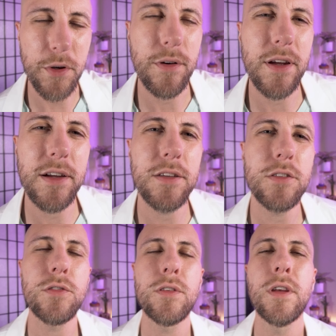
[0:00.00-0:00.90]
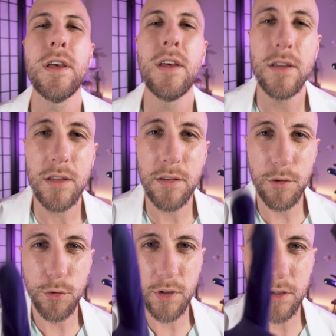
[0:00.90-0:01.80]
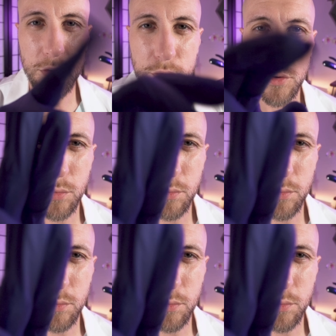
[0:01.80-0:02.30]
your eyes. Give those eyes a few